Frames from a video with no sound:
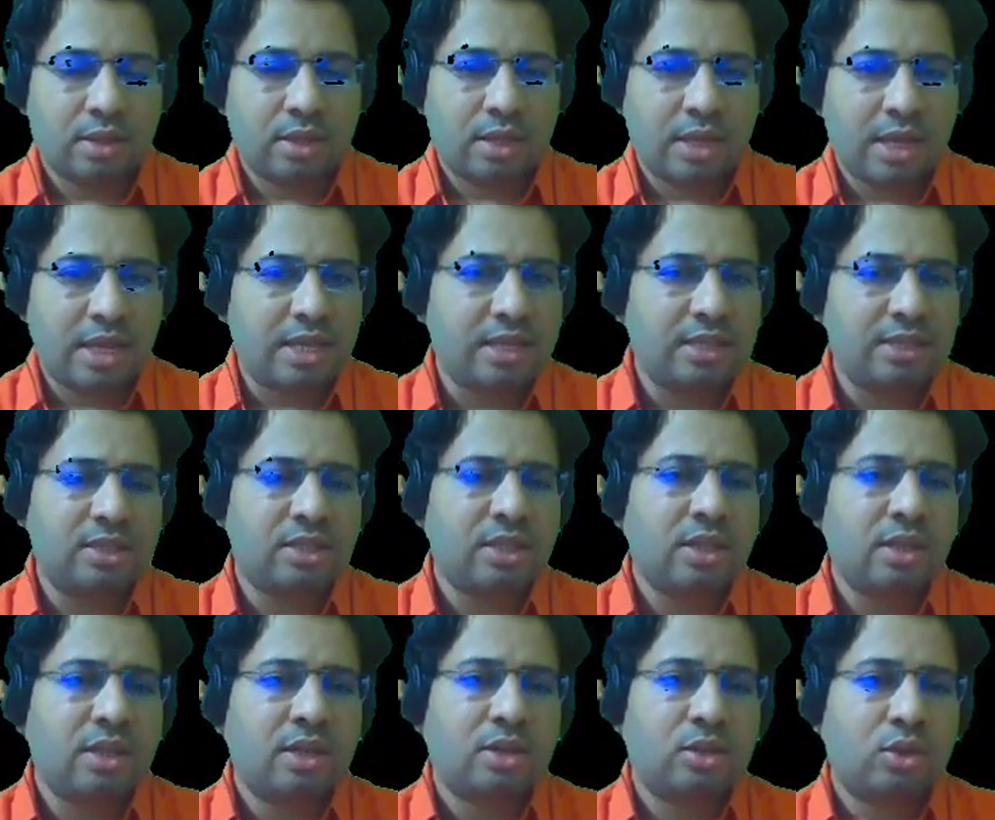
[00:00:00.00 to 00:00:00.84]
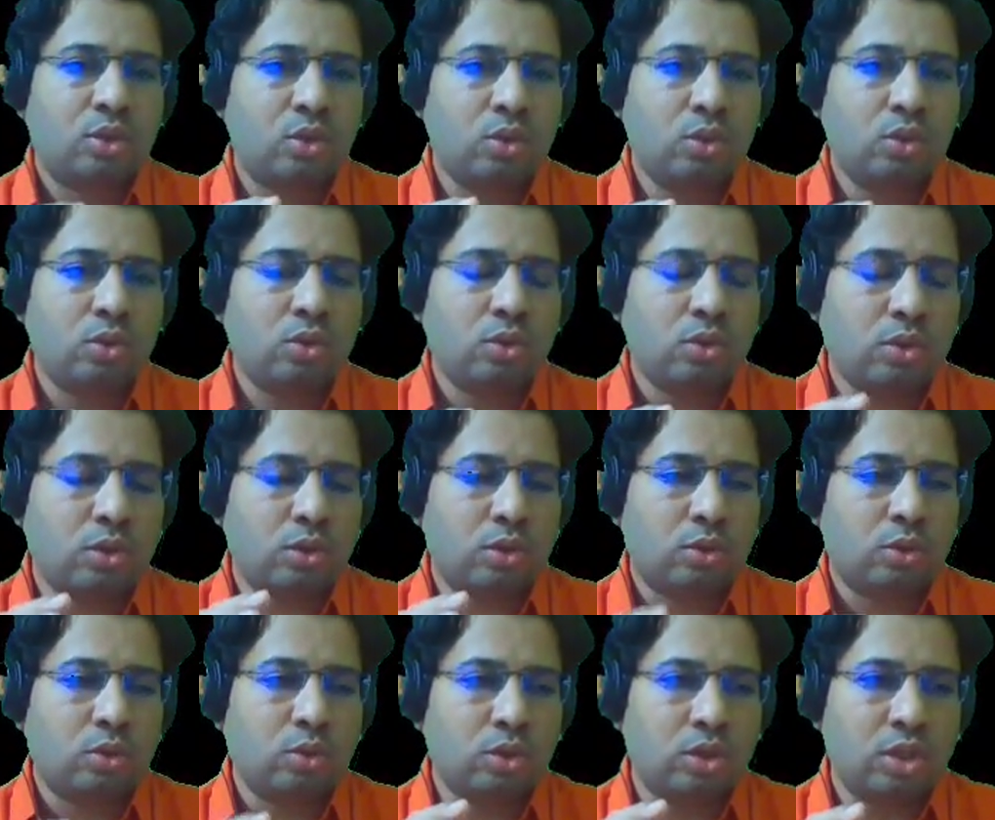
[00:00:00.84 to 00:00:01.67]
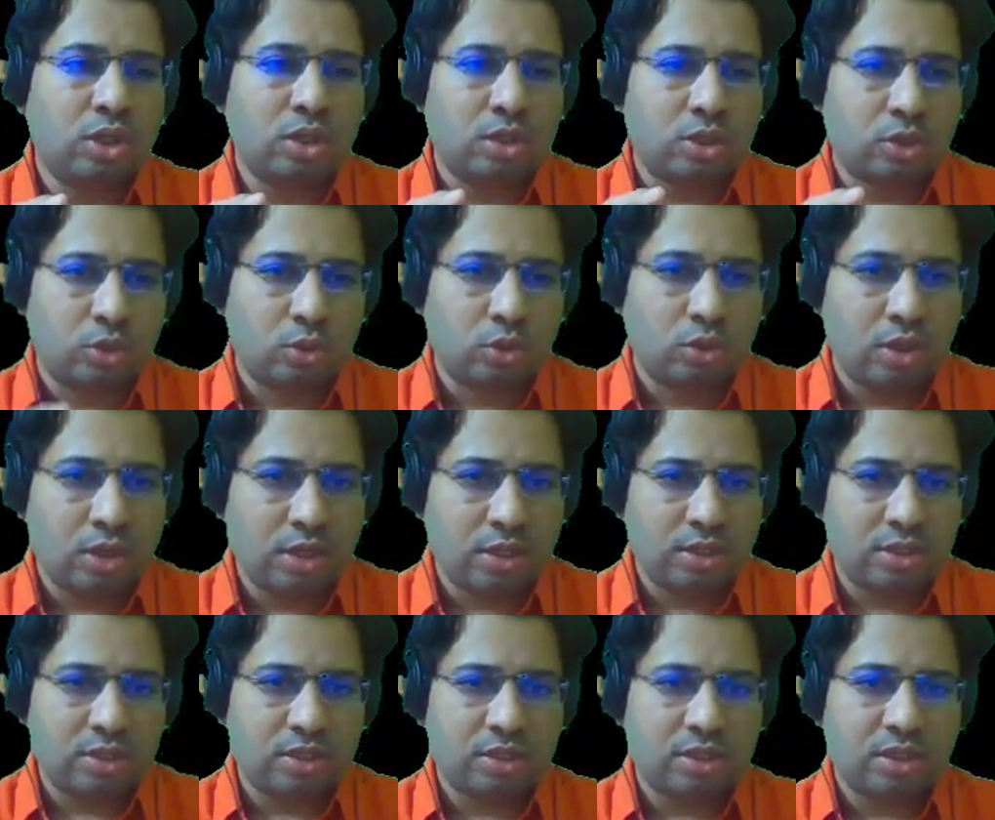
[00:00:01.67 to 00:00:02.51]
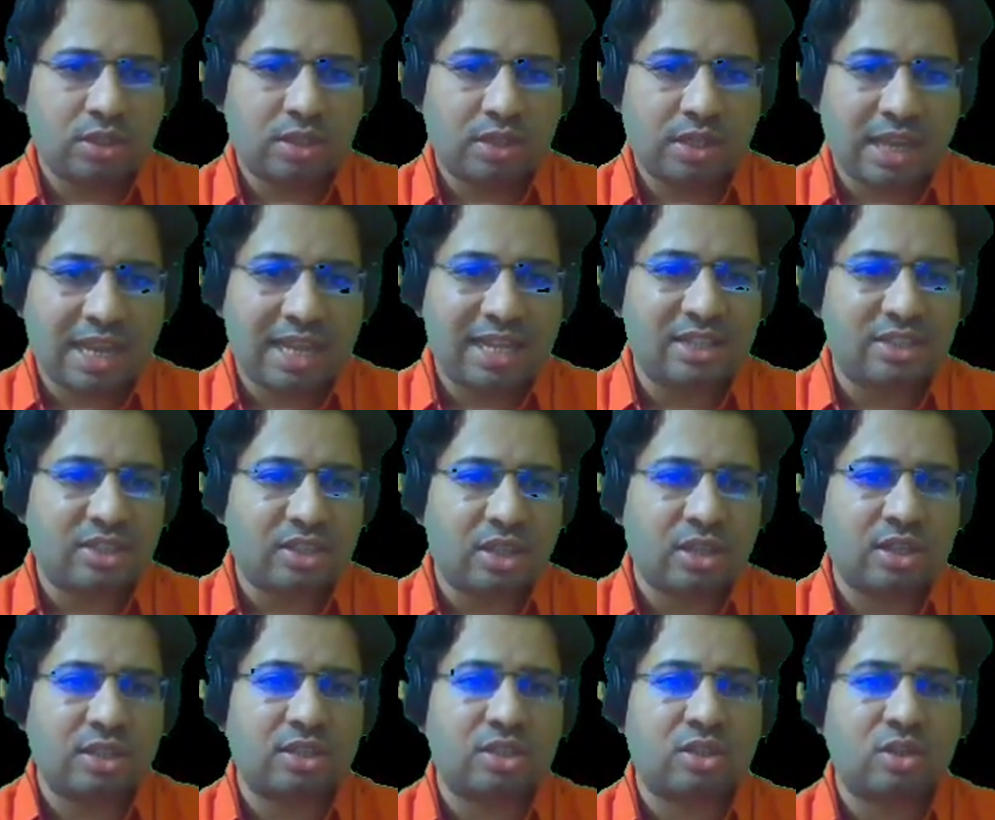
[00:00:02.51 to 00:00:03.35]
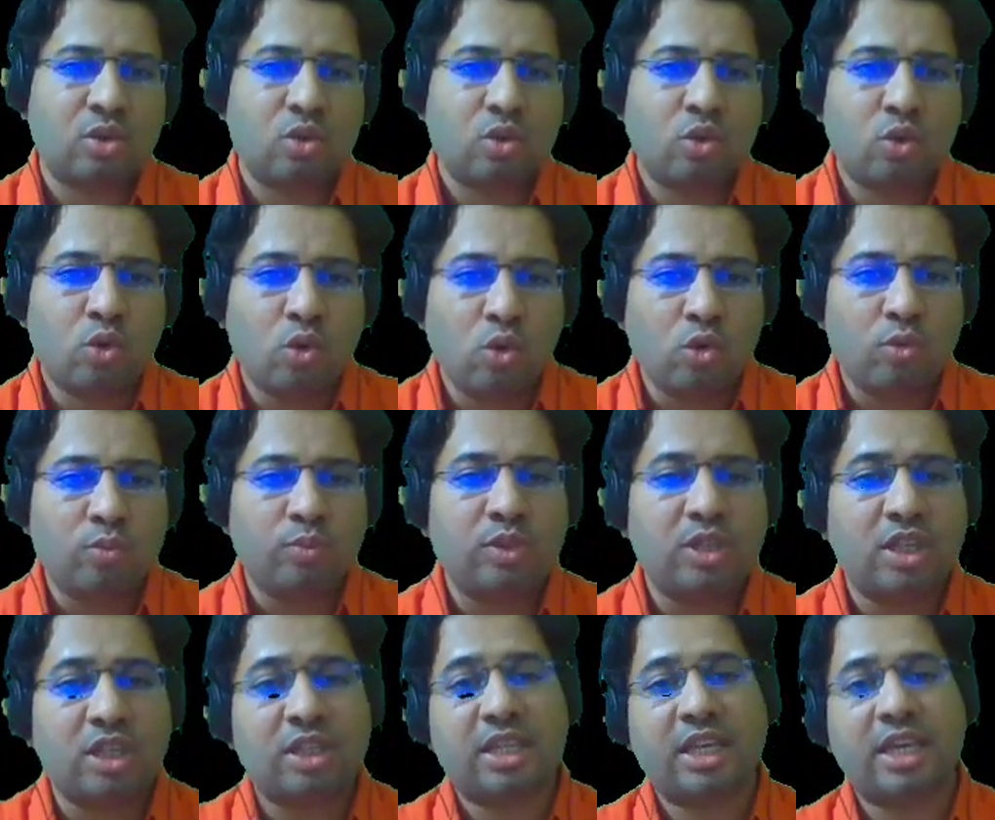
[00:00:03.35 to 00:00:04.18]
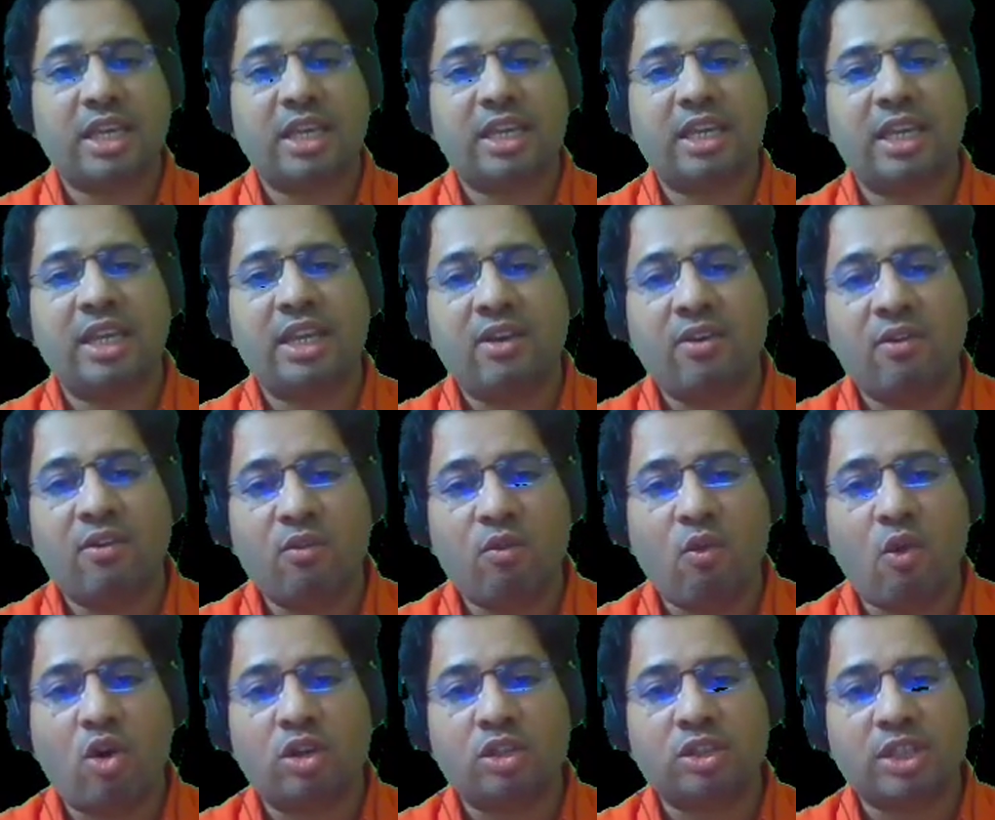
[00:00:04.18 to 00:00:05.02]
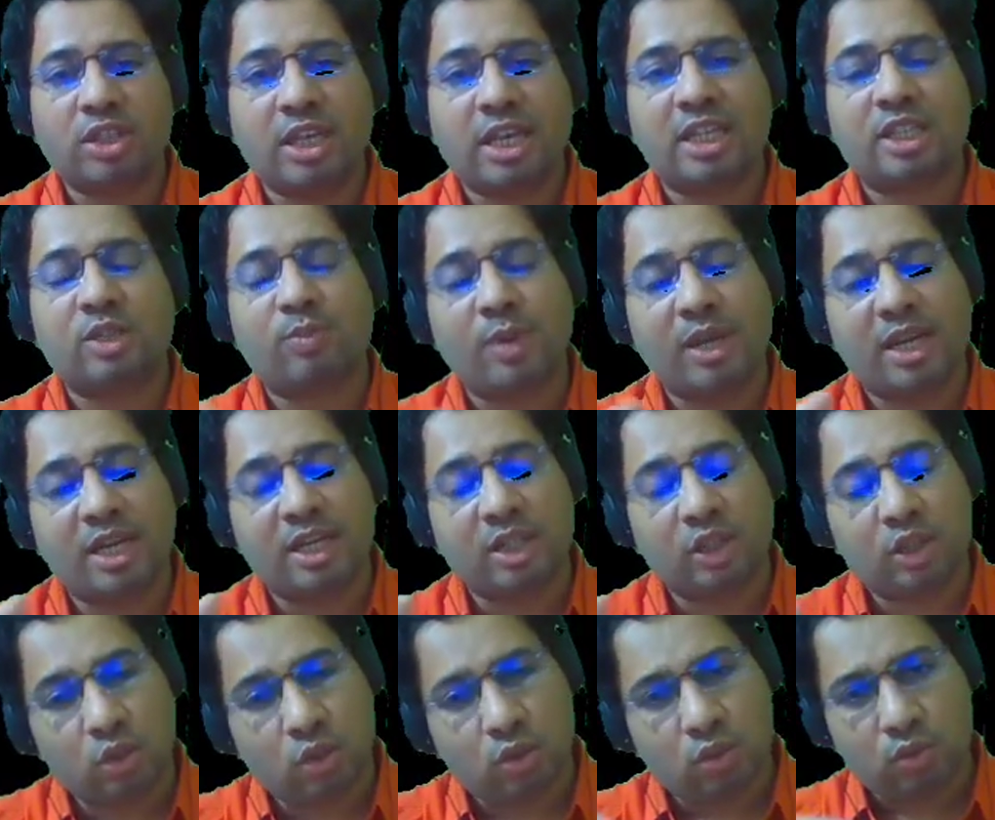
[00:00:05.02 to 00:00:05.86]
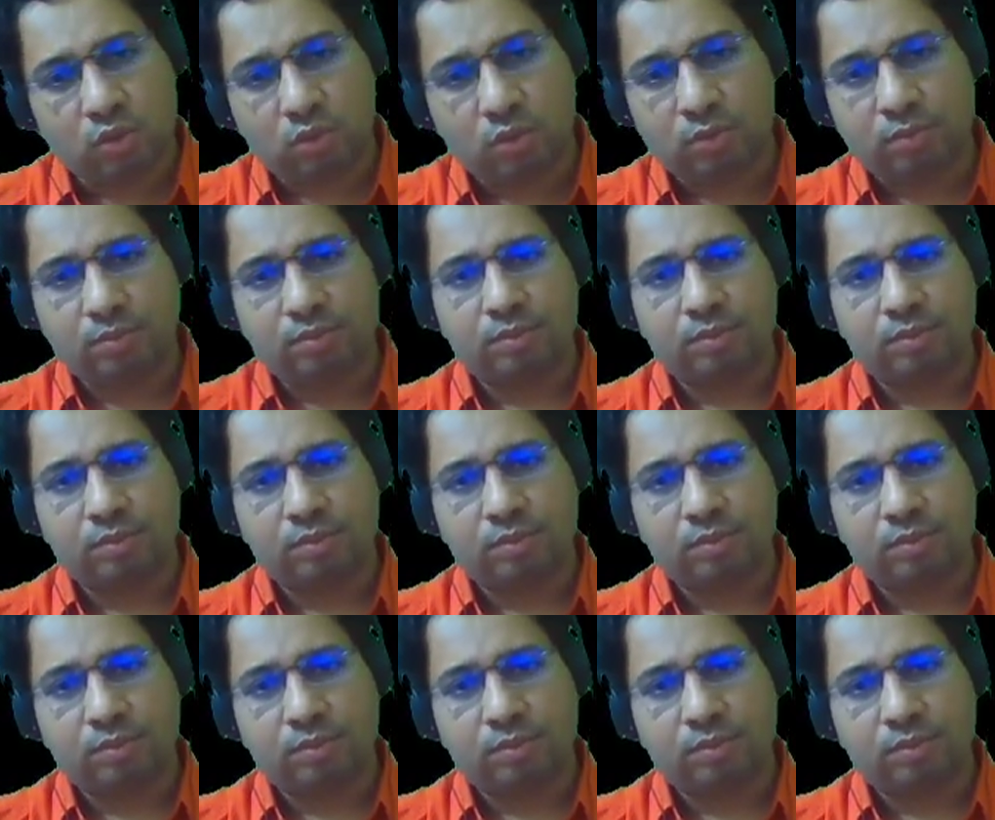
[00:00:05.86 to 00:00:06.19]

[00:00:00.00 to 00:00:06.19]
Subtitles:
Hence, to the students tells us whom the theory was explained to.